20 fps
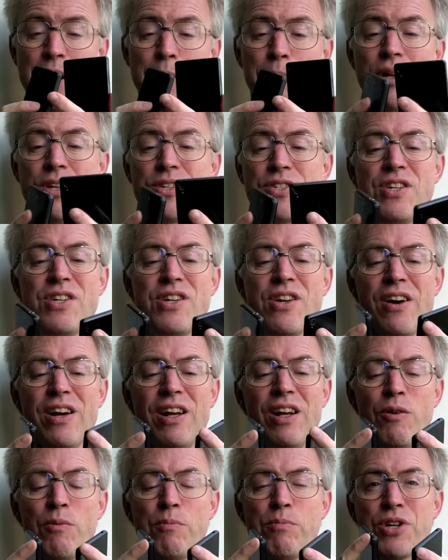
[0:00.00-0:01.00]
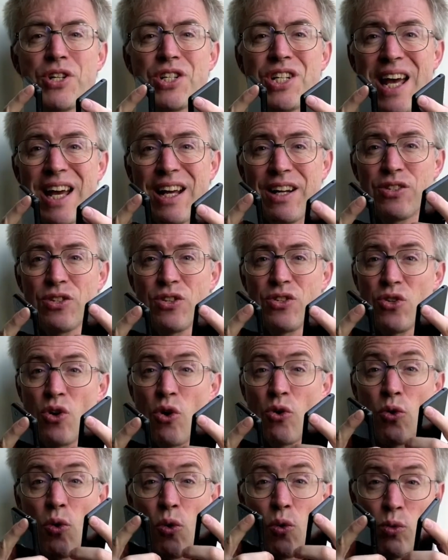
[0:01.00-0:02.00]
plus nylon protectors
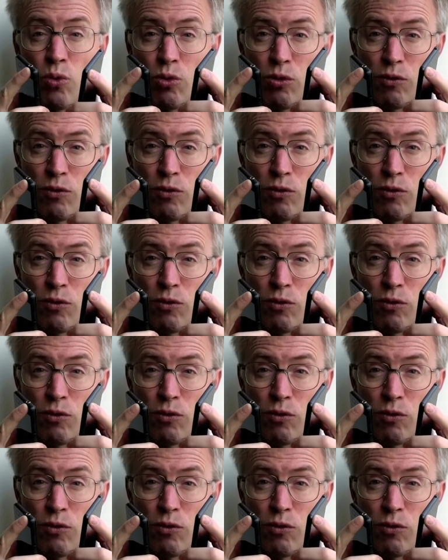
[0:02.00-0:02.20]
on all